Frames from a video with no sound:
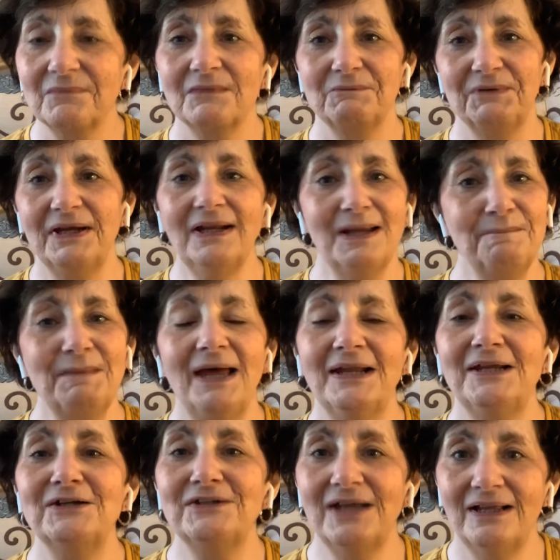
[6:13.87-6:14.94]
Right? I'm out
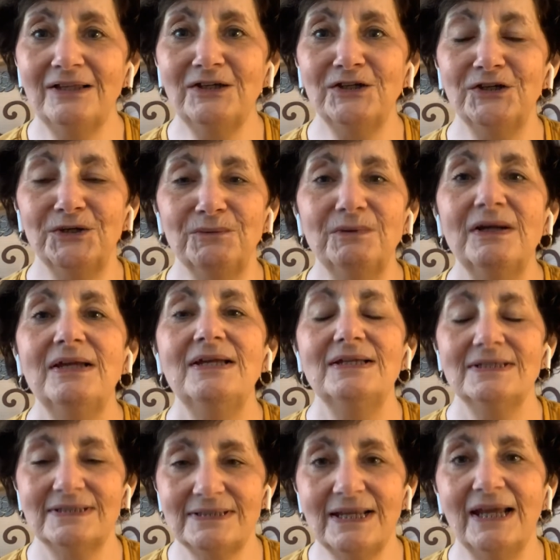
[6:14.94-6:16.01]
here telling you,
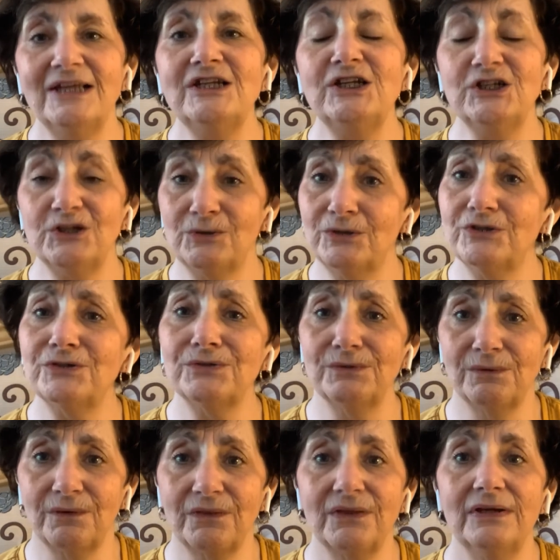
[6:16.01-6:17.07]
stand in your
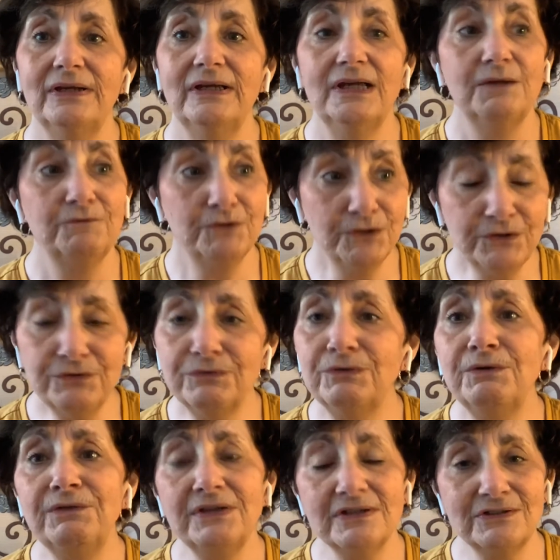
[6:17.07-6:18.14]
truth. If your
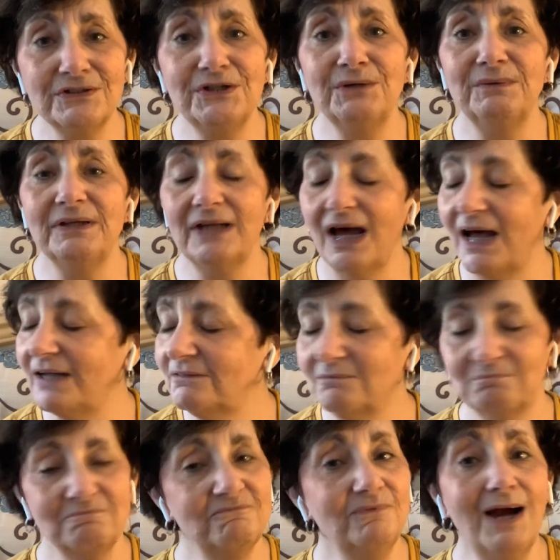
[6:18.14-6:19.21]
truth is
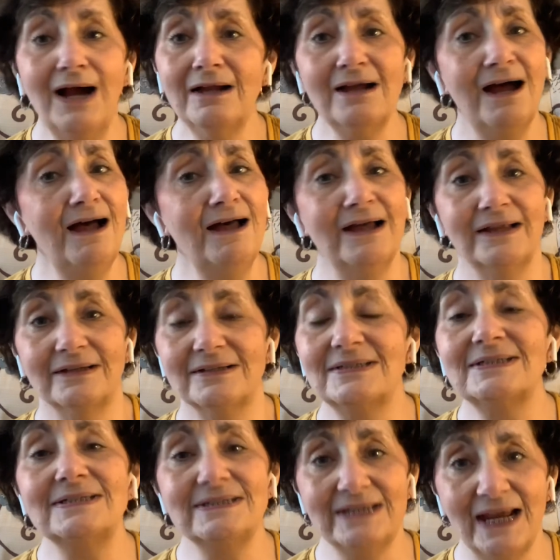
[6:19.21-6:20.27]
QAnon, rock on.
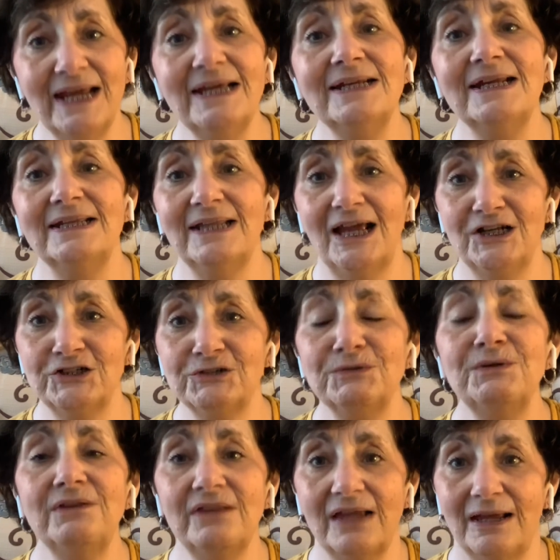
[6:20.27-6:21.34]
Stand in that
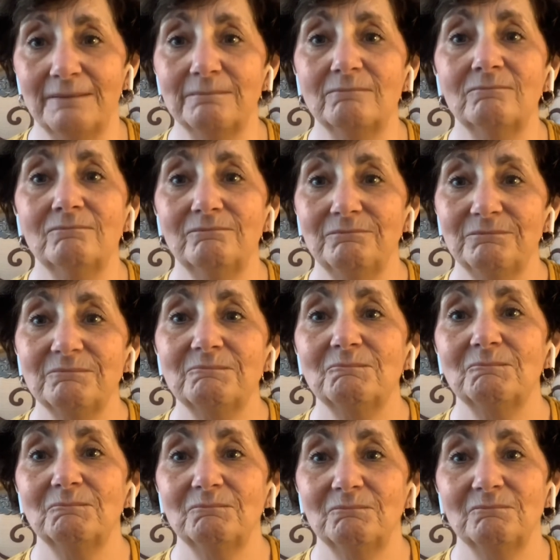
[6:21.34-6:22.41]
truth then.
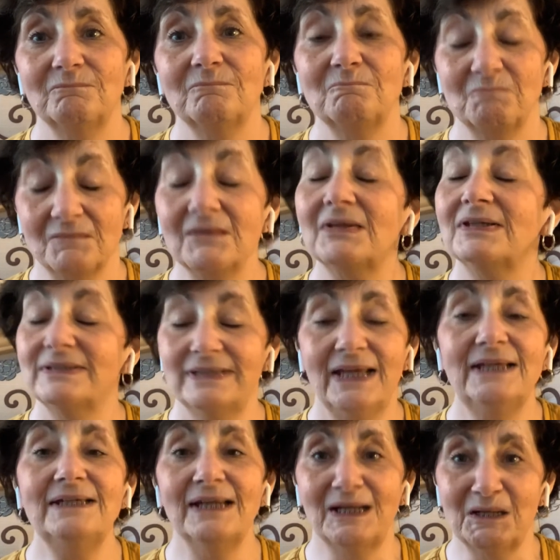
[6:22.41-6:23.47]

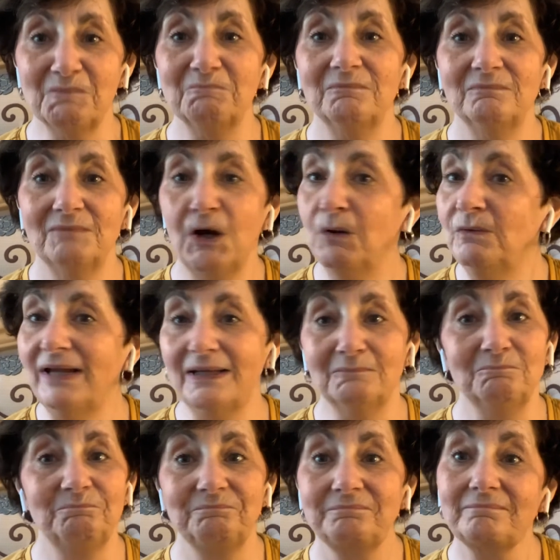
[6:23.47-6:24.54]
Stand in it. Own it.